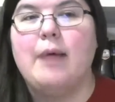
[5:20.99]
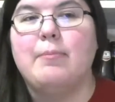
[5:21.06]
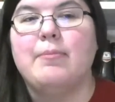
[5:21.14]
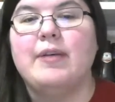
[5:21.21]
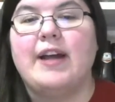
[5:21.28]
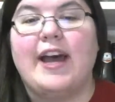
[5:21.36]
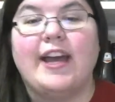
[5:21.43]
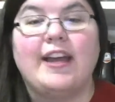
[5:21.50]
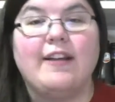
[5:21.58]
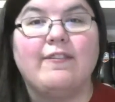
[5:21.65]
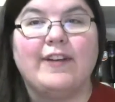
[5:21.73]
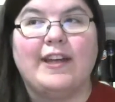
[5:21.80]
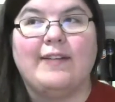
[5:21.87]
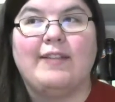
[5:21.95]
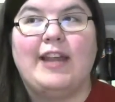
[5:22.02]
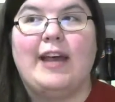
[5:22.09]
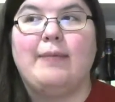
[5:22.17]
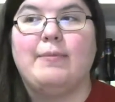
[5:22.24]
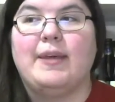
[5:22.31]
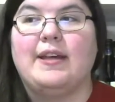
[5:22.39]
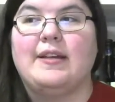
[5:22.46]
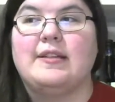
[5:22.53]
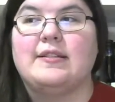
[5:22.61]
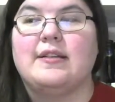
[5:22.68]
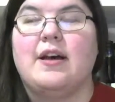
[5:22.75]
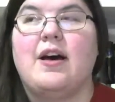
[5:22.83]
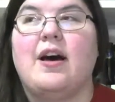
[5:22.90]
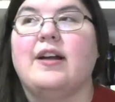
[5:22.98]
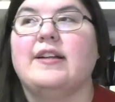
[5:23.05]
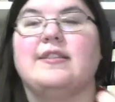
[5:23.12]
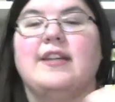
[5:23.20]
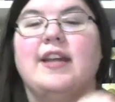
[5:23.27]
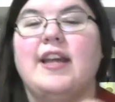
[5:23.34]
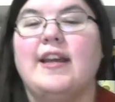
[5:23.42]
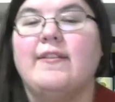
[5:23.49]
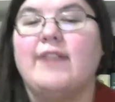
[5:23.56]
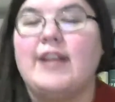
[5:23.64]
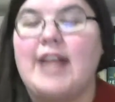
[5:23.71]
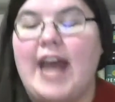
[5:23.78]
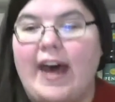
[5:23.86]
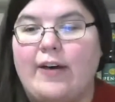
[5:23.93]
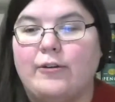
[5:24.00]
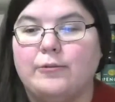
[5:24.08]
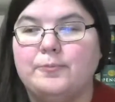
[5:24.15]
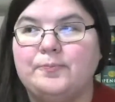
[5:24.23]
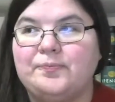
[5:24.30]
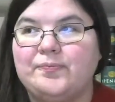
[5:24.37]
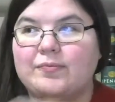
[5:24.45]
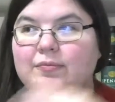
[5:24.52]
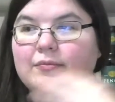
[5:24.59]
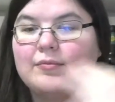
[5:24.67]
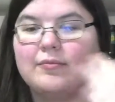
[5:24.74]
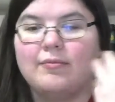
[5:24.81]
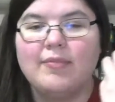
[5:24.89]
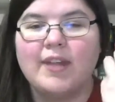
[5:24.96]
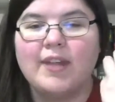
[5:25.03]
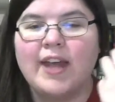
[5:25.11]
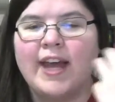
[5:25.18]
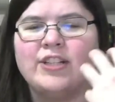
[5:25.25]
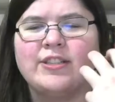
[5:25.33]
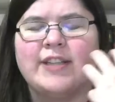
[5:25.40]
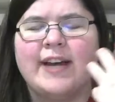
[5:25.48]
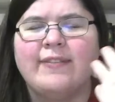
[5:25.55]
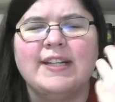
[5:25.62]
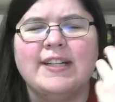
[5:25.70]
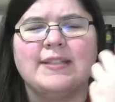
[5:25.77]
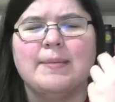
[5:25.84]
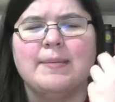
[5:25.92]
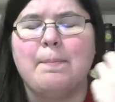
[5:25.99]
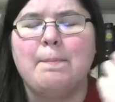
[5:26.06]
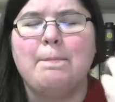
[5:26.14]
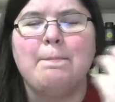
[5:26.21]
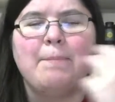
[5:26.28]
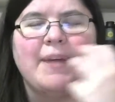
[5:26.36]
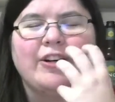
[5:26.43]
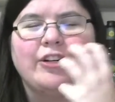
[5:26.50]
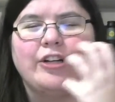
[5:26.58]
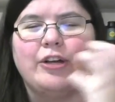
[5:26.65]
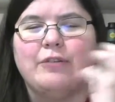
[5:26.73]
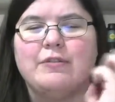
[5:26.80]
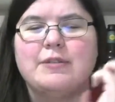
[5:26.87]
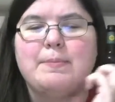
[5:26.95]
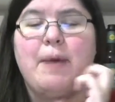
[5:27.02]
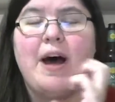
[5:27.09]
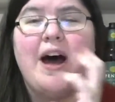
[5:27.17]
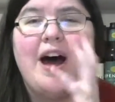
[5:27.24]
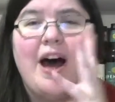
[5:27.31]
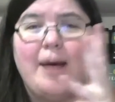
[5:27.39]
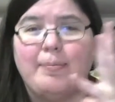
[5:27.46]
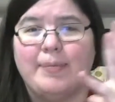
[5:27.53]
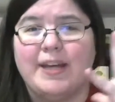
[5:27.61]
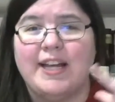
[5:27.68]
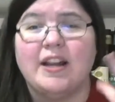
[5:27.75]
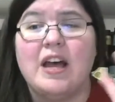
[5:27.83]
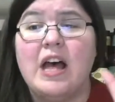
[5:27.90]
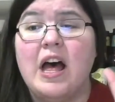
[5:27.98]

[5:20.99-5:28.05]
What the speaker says: But I can forgive that because honestly, even now, I just have these bitter notes popping